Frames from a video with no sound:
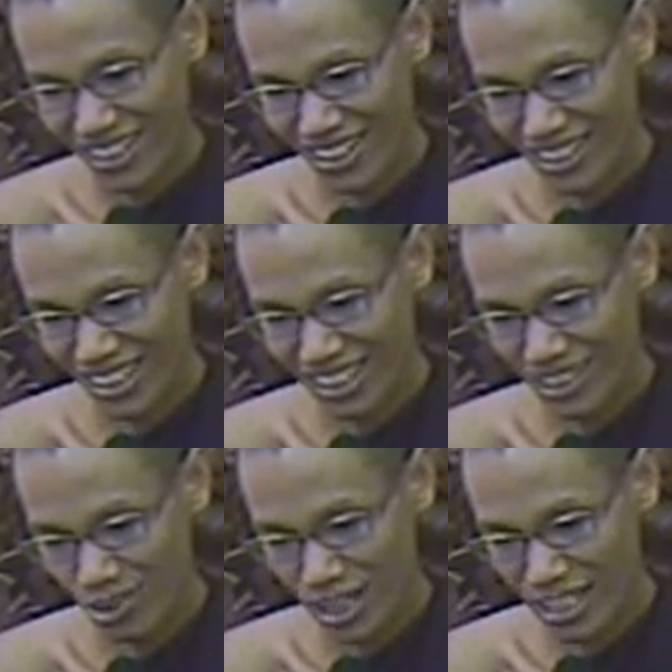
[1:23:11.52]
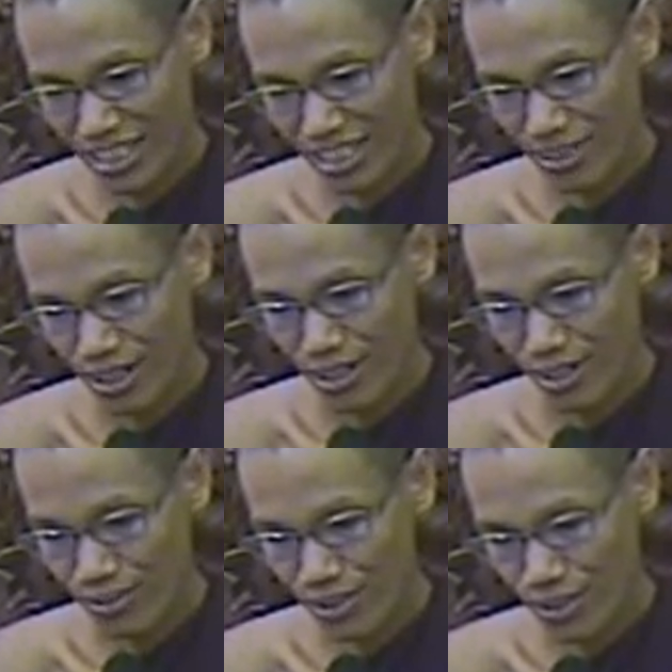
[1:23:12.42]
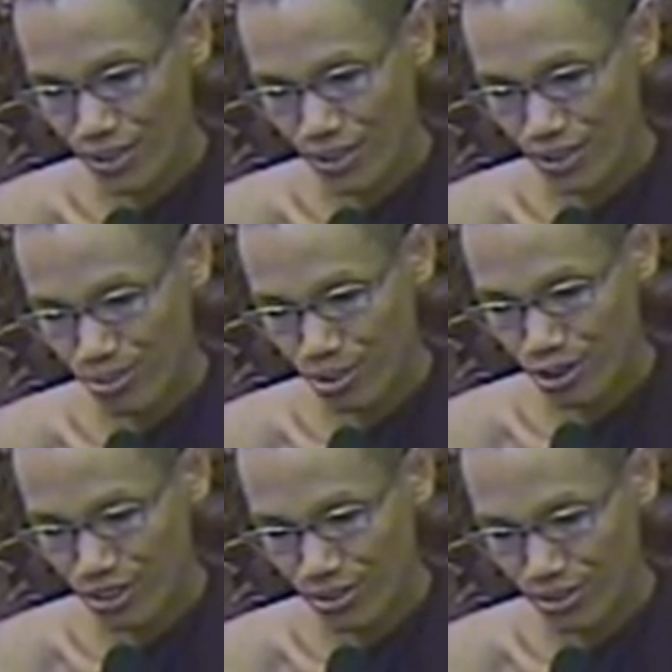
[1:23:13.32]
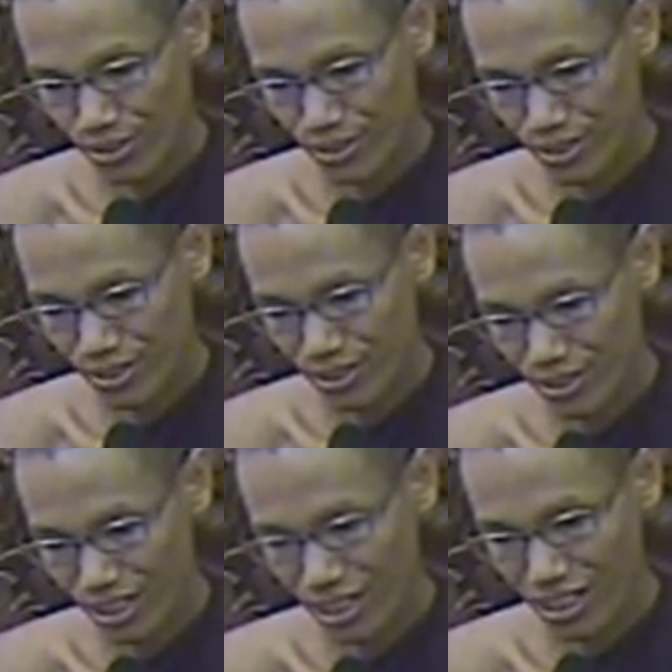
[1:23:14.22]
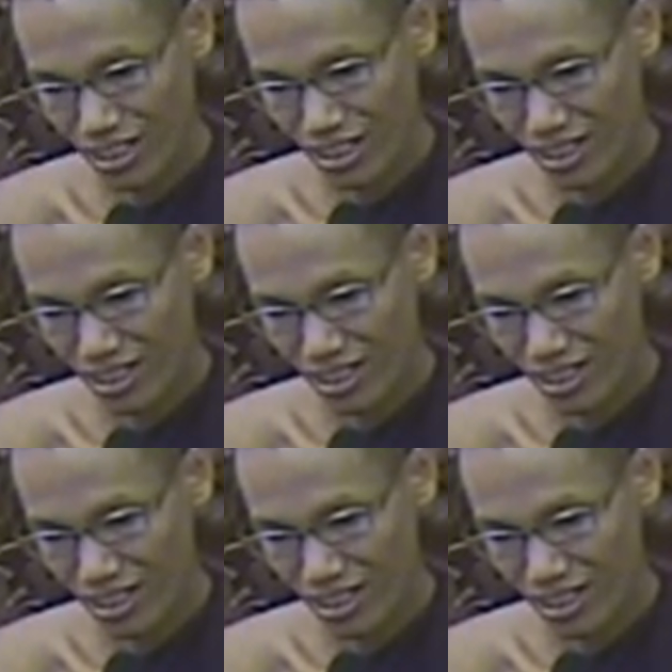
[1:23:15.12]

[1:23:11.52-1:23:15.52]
uh, next one is a four beautiful, uh,